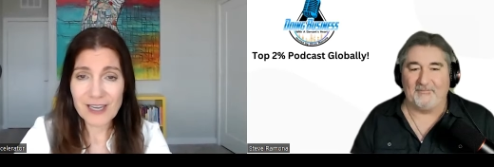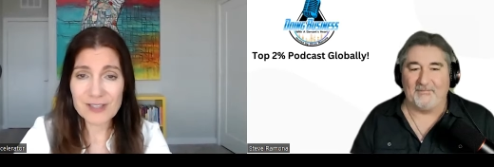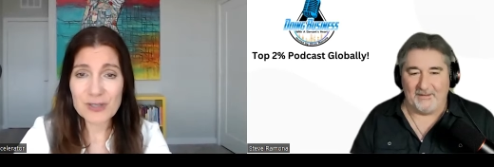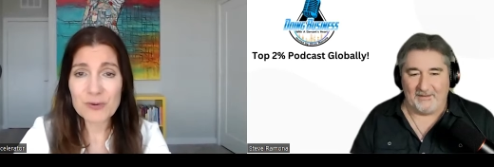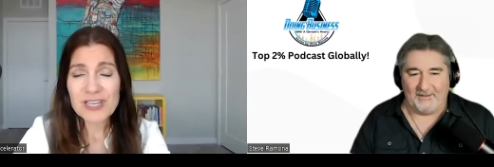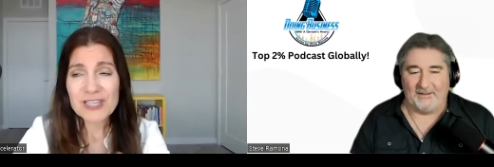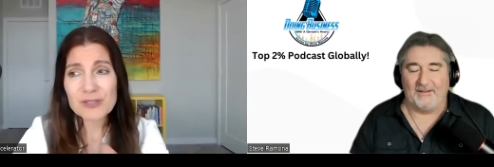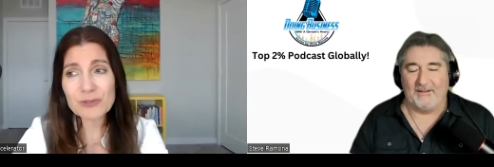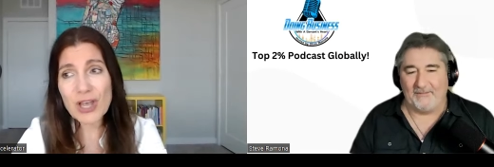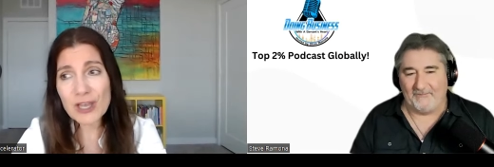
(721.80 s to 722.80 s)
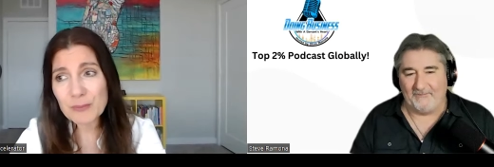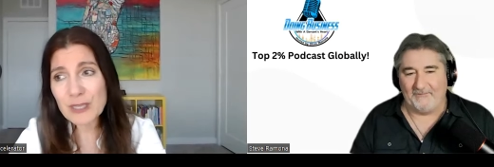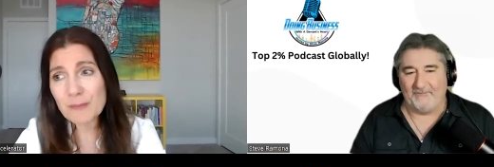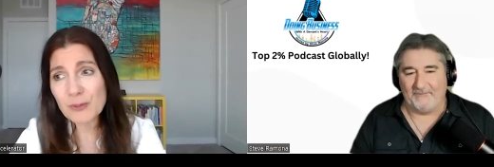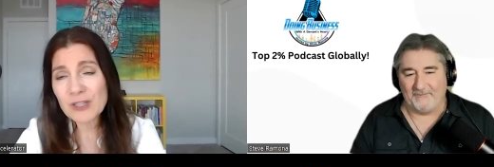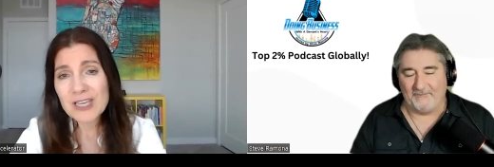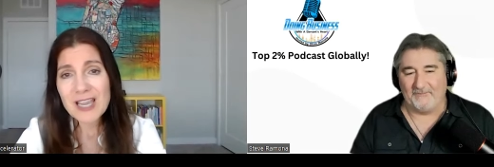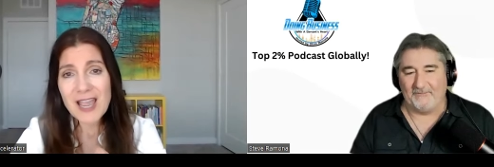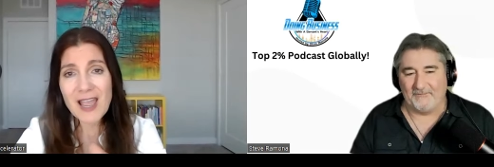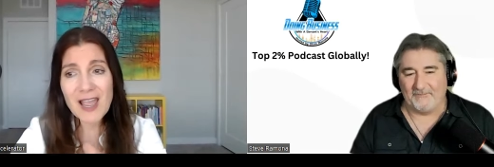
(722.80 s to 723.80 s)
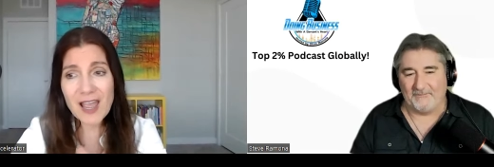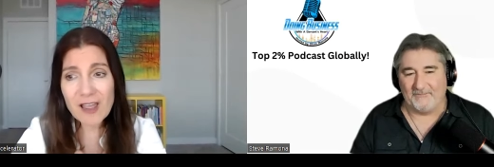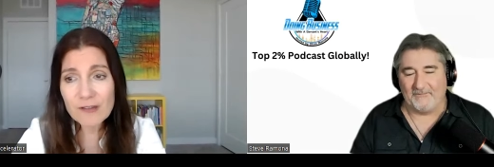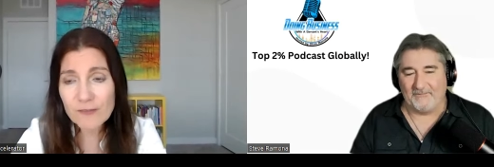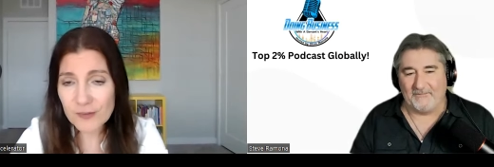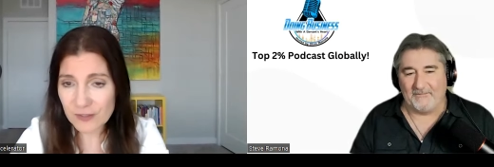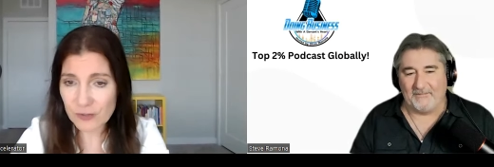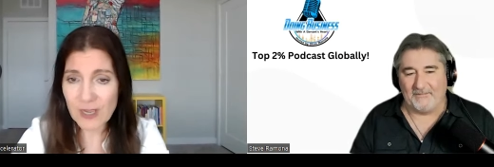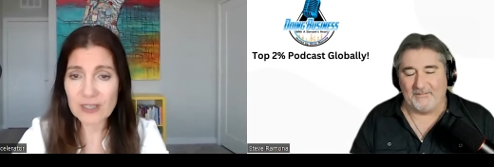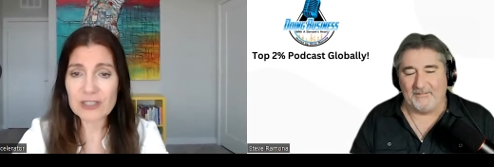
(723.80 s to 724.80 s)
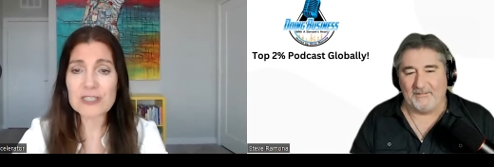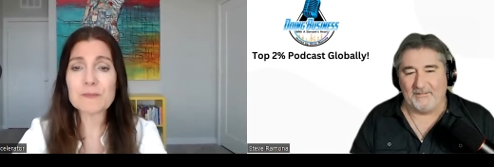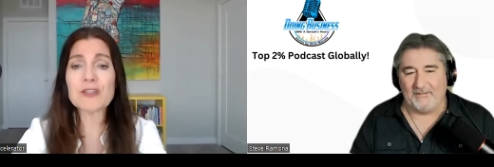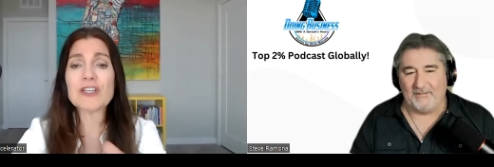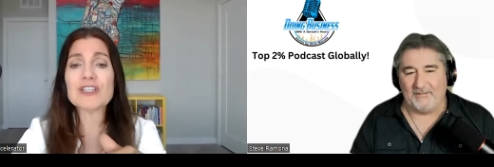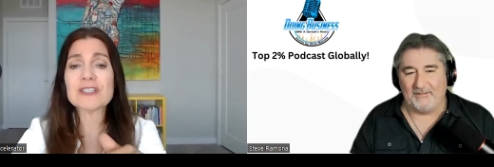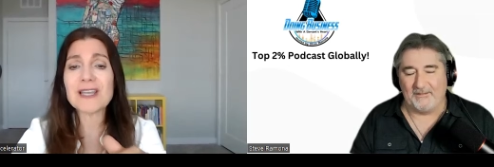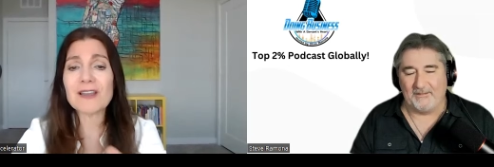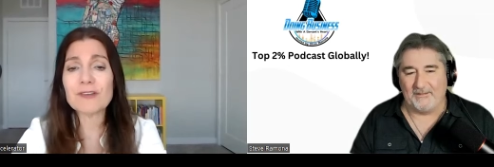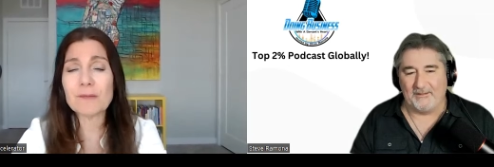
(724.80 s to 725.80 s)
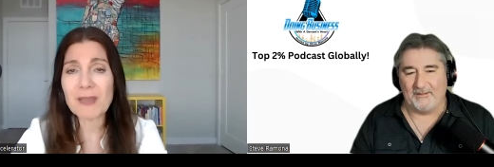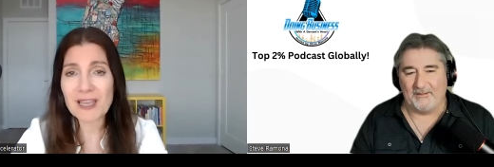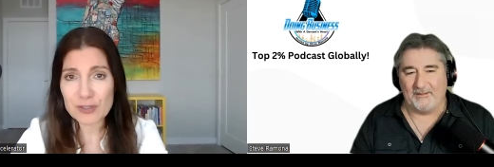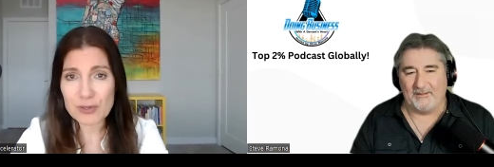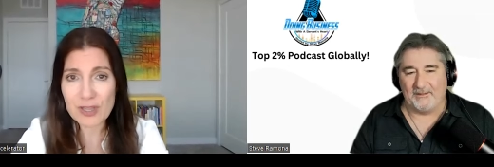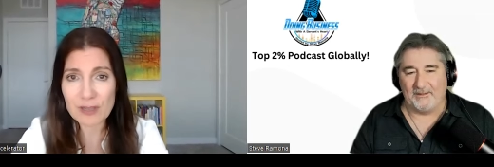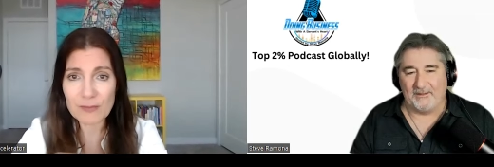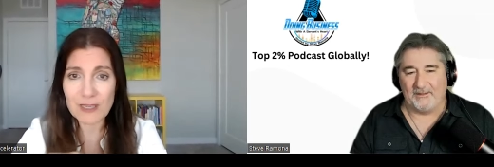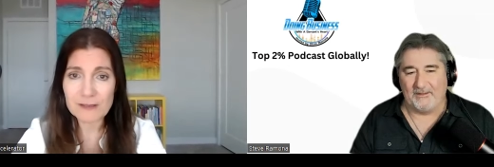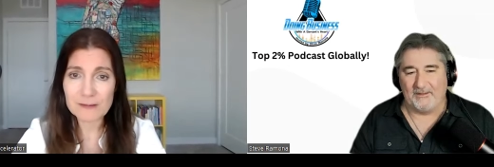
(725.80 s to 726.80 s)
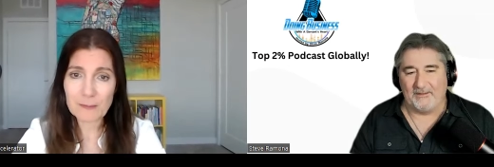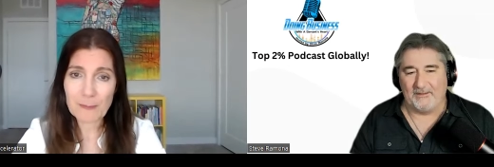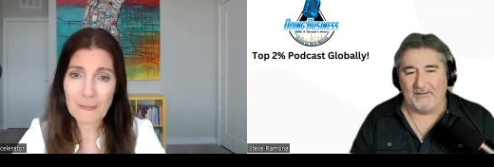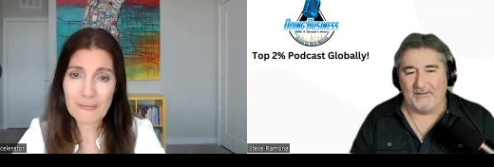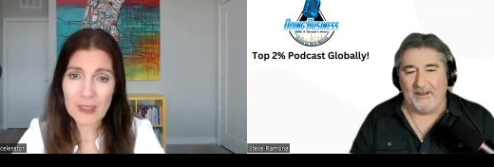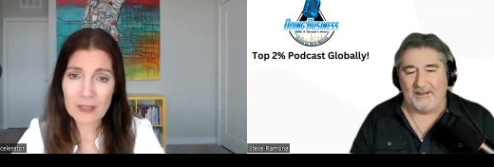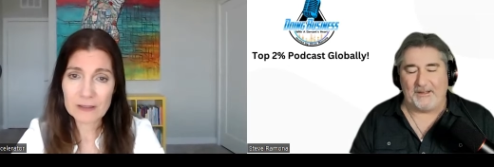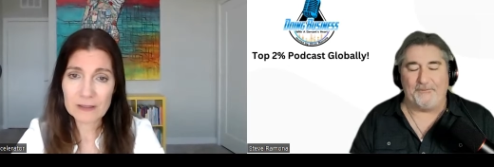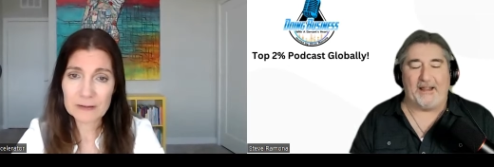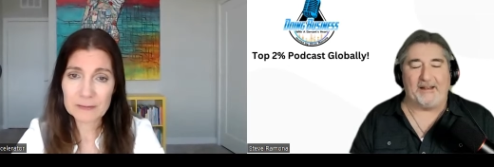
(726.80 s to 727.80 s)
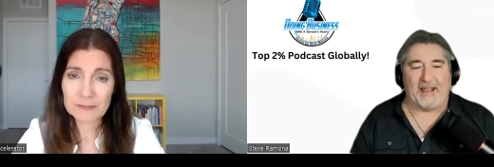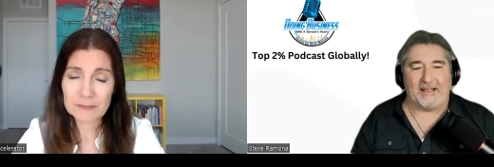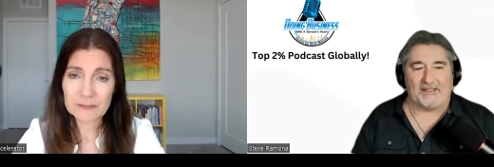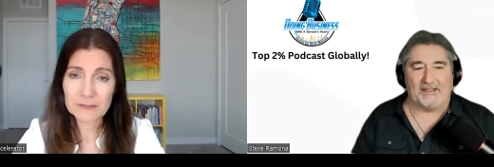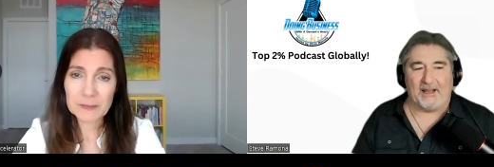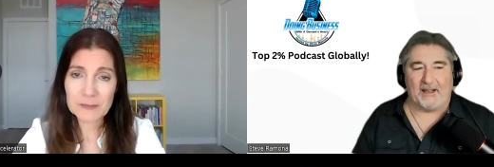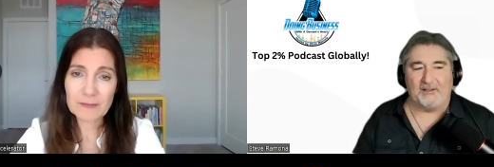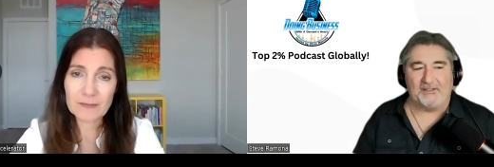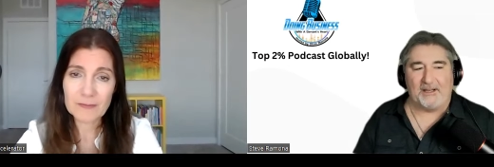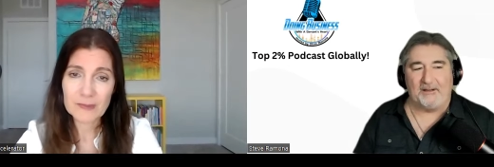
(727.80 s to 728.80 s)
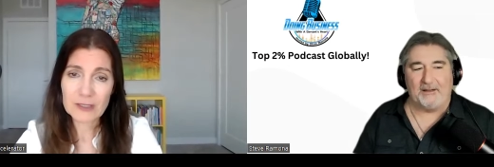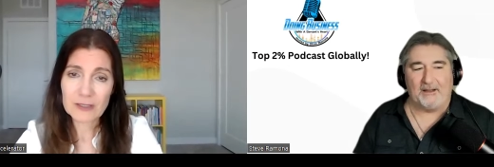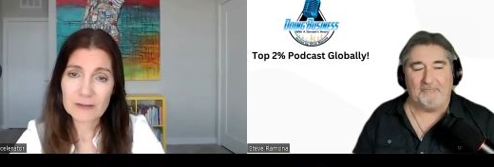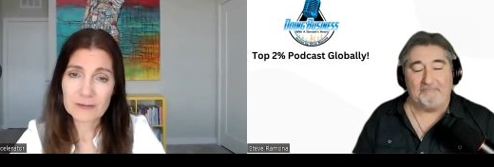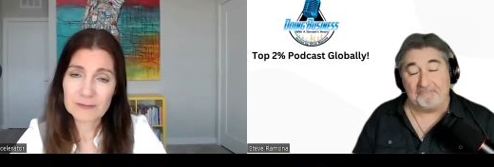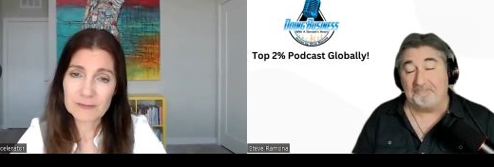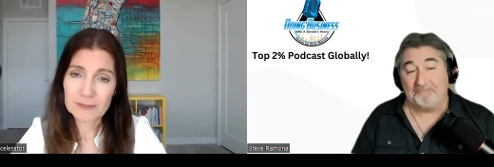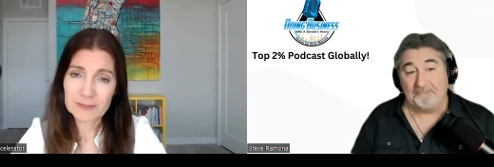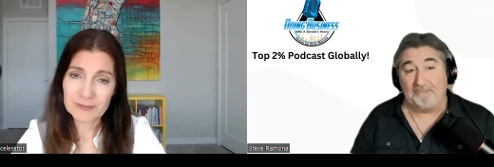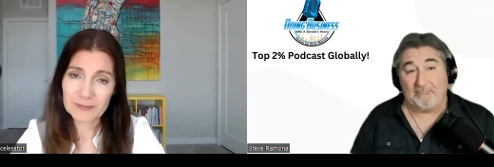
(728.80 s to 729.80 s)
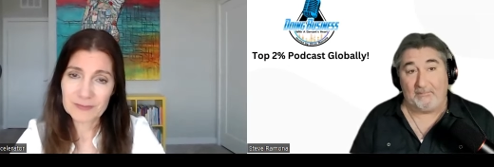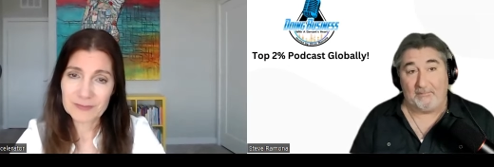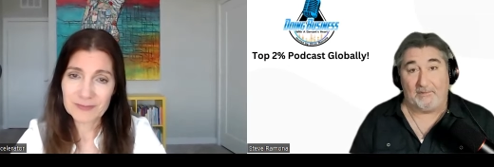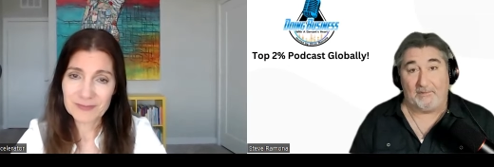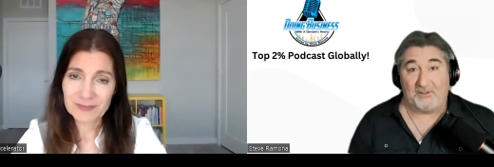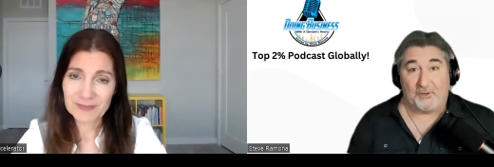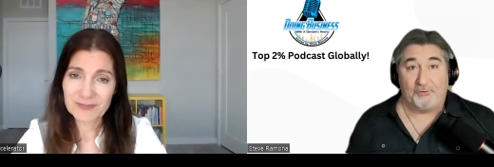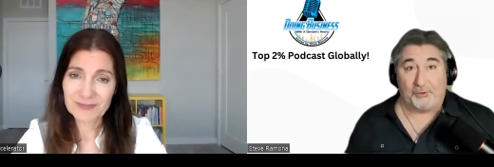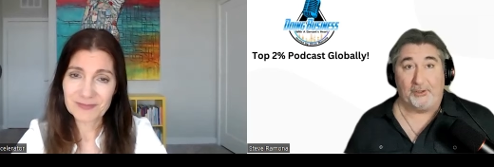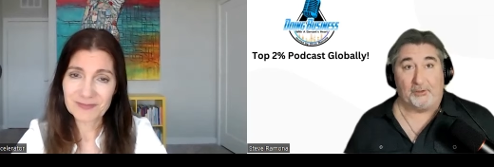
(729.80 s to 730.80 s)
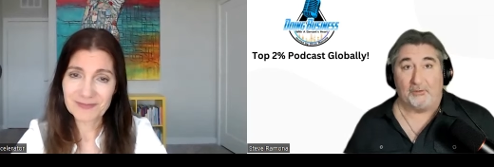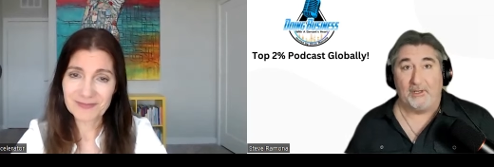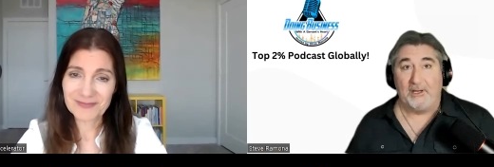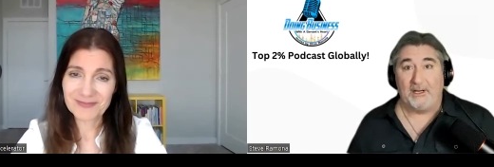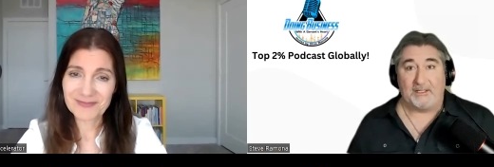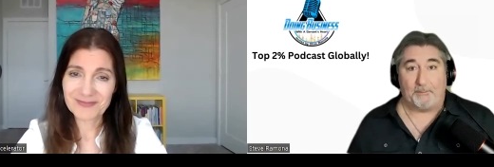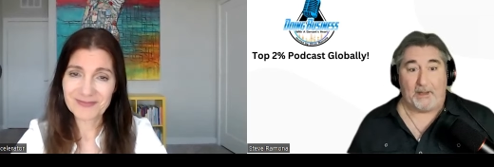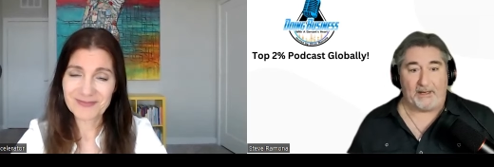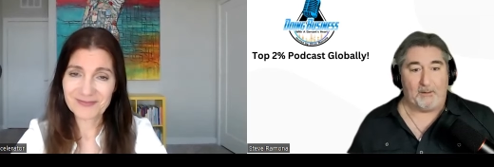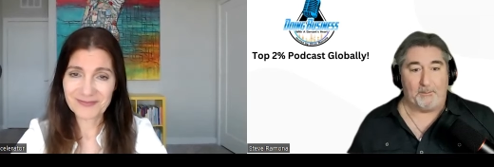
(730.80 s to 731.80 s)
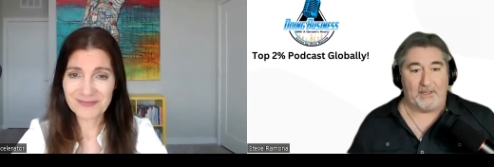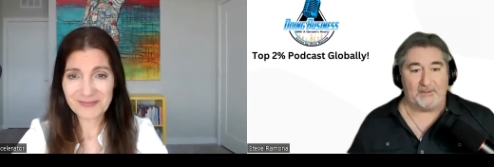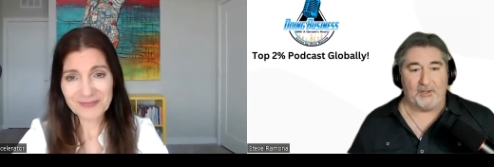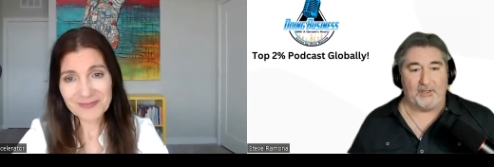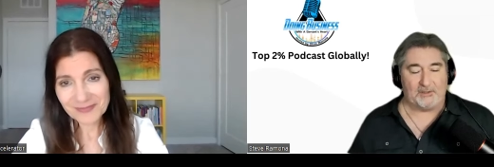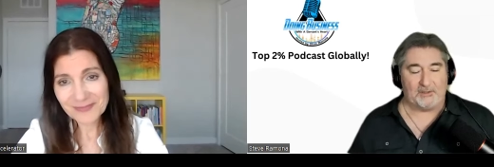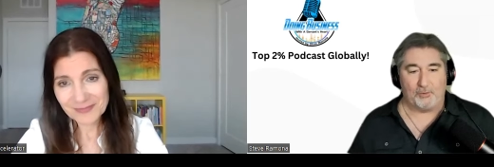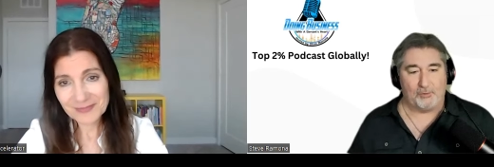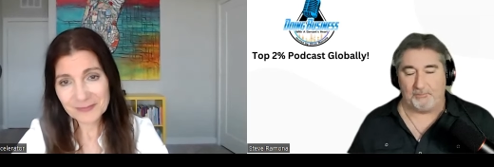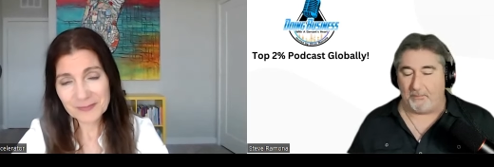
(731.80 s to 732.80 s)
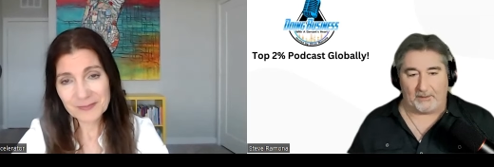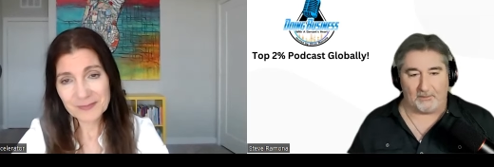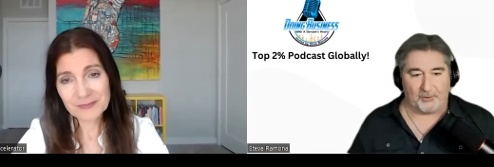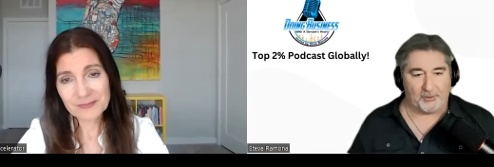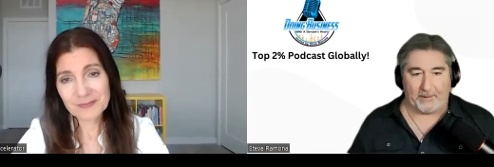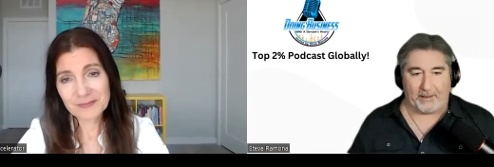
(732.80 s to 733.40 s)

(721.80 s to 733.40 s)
Speaker 1: And so, so a lot of people have strategies, but they just haven't mastered them yet.
Speaker 2: It's a fantastic analogy. I, I, so true because I'm not going to be as good as Michael Jordan no